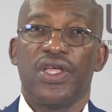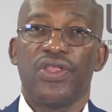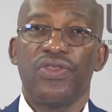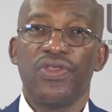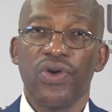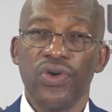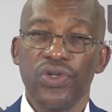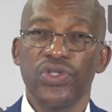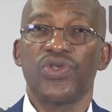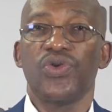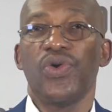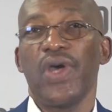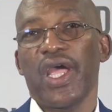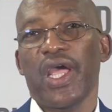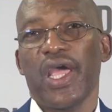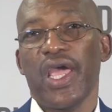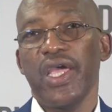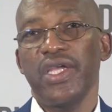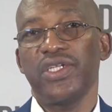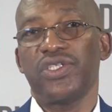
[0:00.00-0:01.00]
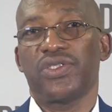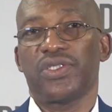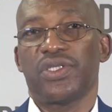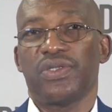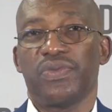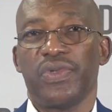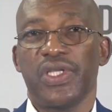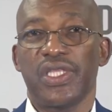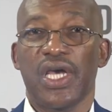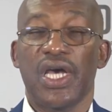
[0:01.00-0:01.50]
those who engage
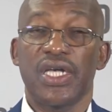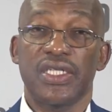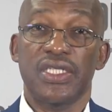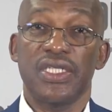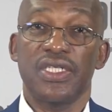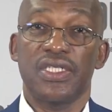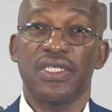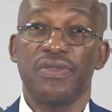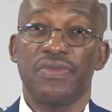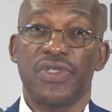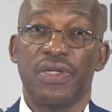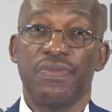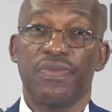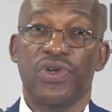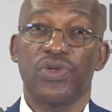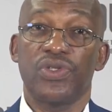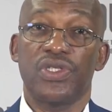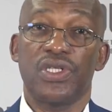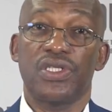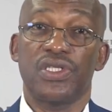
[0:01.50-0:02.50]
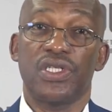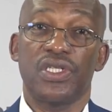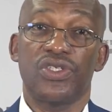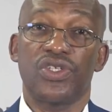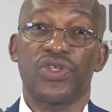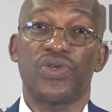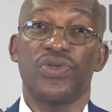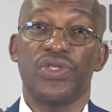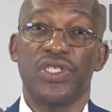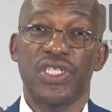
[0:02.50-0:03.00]
with our systems and processes
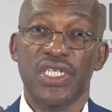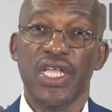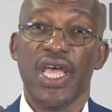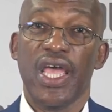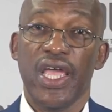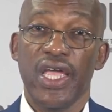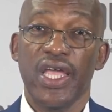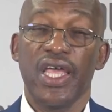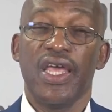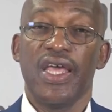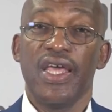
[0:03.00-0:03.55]
could say,